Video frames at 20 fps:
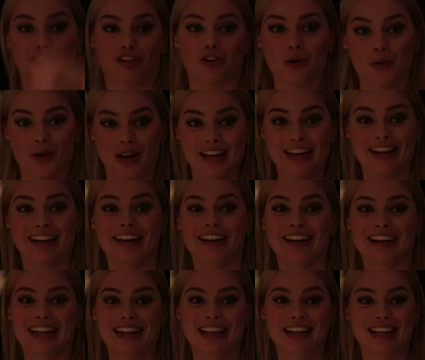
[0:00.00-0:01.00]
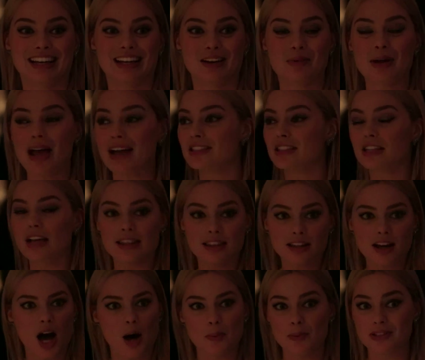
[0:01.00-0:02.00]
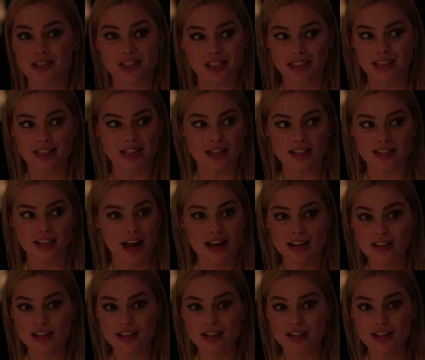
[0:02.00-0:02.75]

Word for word: all those wonderful women. There are so many actresses